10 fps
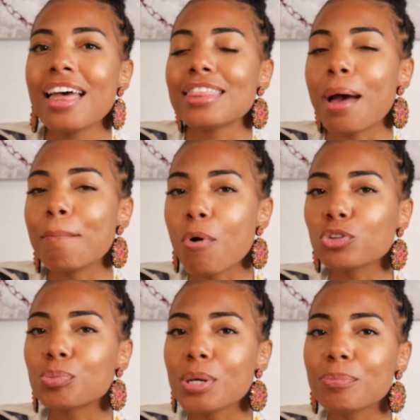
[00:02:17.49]
that
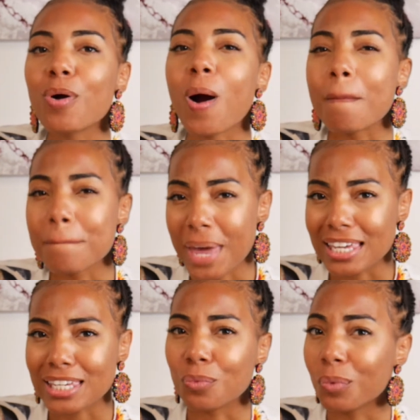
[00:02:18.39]
most people are
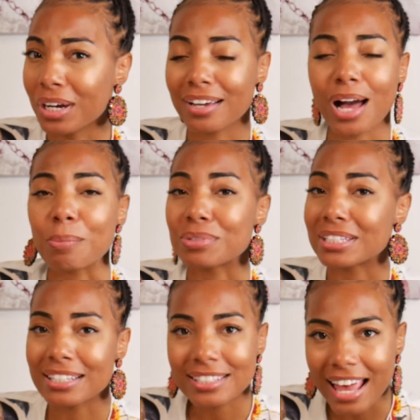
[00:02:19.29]
making when it comes
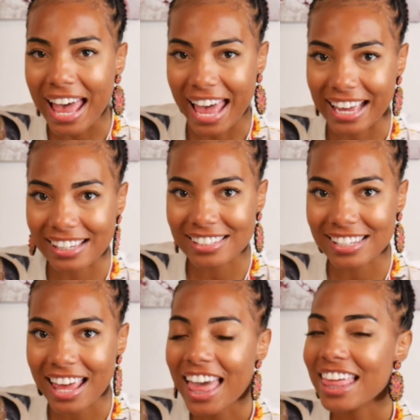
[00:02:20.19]
to sex.